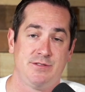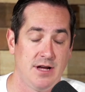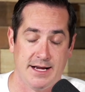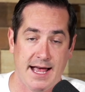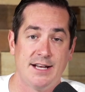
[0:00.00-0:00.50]

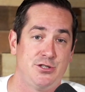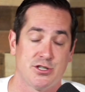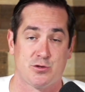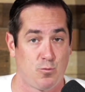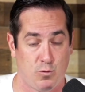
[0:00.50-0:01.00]
again,
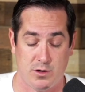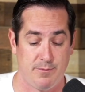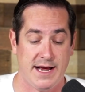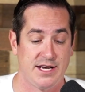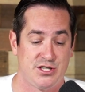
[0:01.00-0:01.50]
just
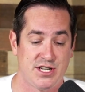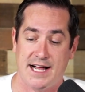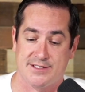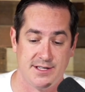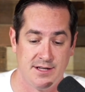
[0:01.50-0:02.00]
weren't making
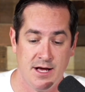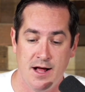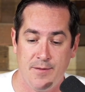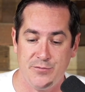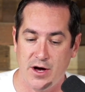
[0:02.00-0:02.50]
shots. The
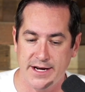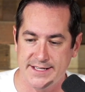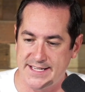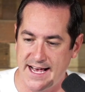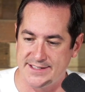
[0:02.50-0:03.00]

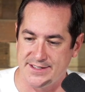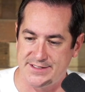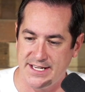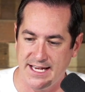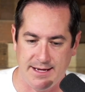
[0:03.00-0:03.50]
Nuggets as a
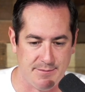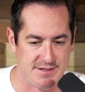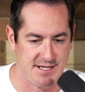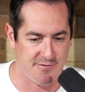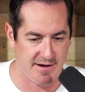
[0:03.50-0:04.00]
team,
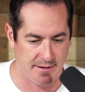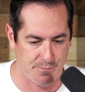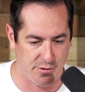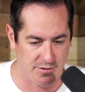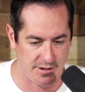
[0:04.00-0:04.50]
let's see if I
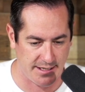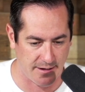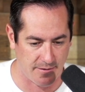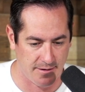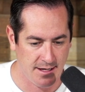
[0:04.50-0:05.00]
can pull it
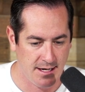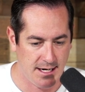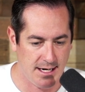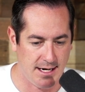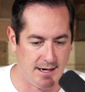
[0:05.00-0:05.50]
here.
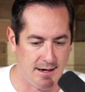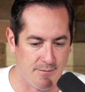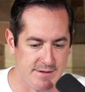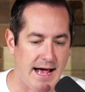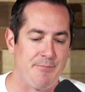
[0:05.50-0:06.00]

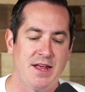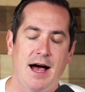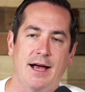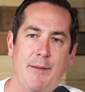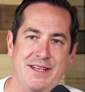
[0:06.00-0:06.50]

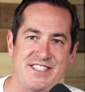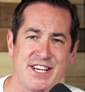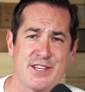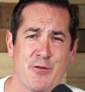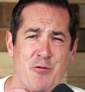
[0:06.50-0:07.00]

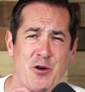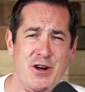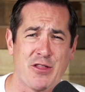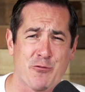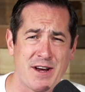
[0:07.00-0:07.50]
6 for
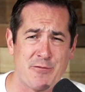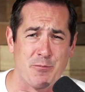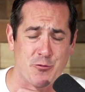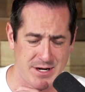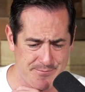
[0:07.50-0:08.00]
33 from
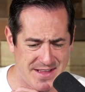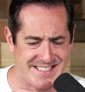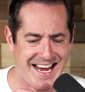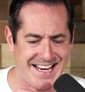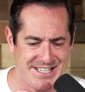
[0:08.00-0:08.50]
3.
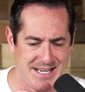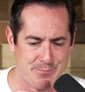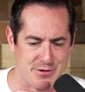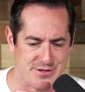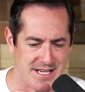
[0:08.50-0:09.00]
That's
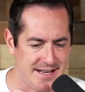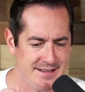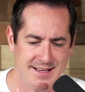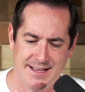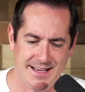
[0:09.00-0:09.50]
18%.
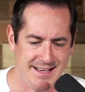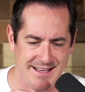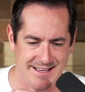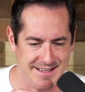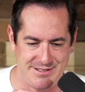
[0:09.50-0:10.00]

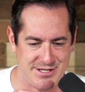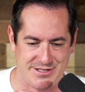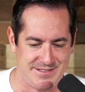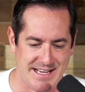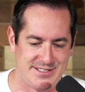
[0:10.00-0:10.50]

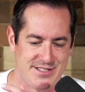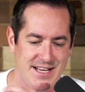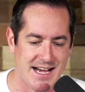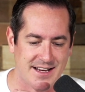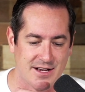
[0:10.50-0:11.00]
That's just
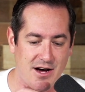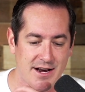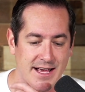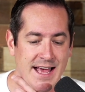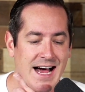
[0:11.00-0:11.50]
not going to
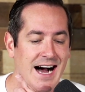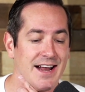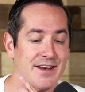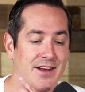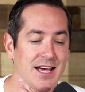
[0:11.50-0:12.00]
cut it.
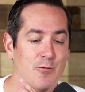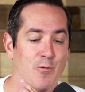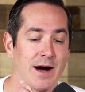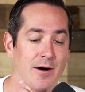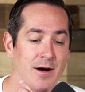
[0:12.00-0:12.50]
On a night
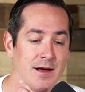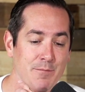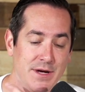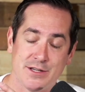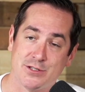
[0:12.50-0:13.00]
where
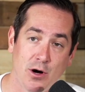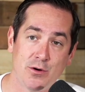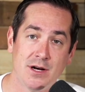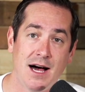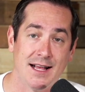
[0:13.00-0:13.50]
Minnesota,
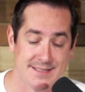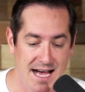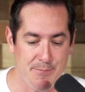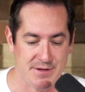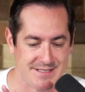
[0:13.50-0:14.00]
on
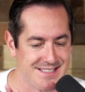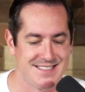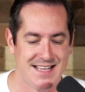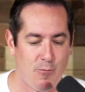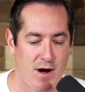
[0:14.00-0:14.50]
top of this, and this
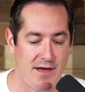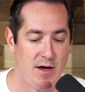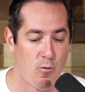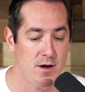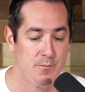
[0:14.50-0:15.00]
is not why they
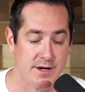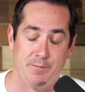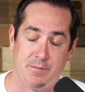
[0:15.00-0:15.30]
won, but a